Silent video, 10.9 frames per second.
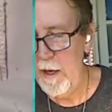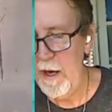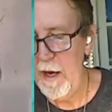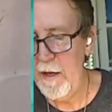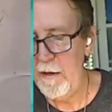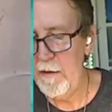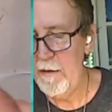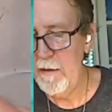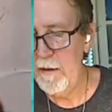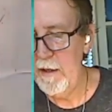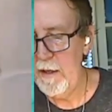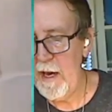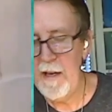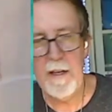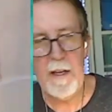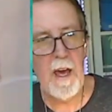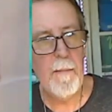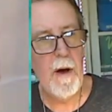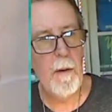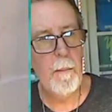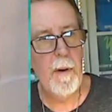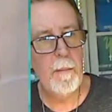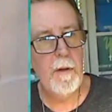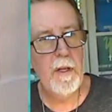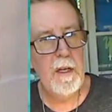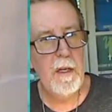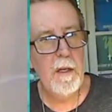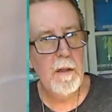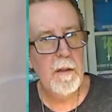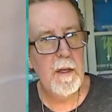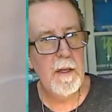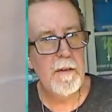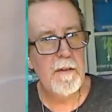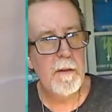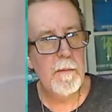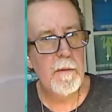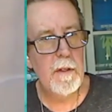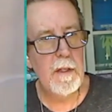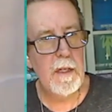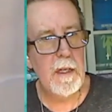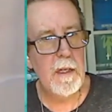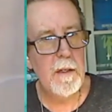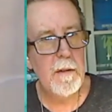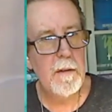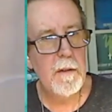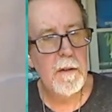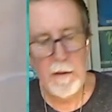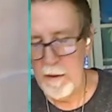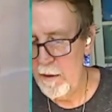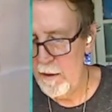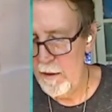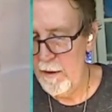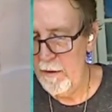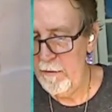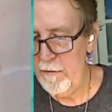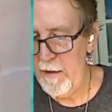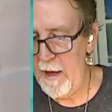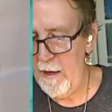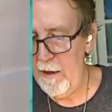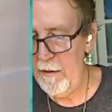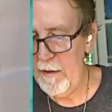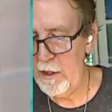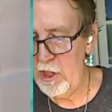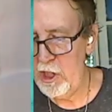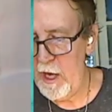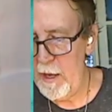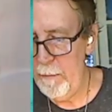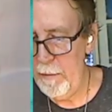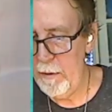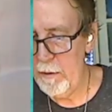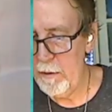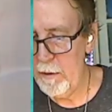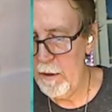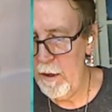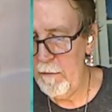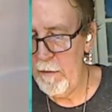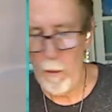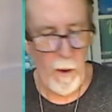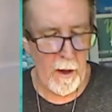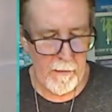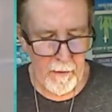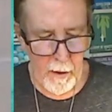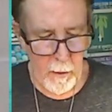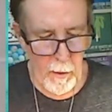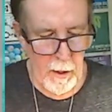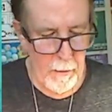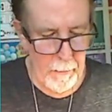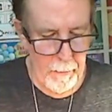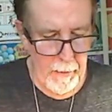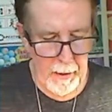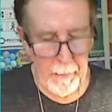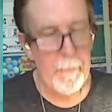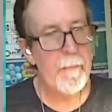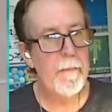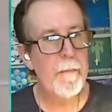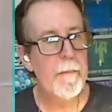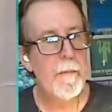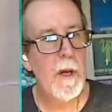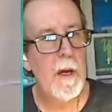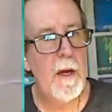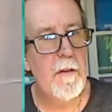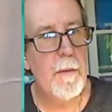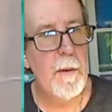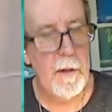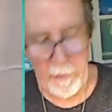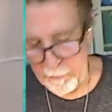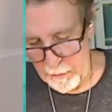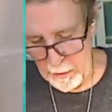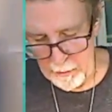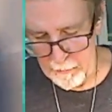And it kind of came out bubbly and didn't really take the shape of the one very well, but that's what it looks like.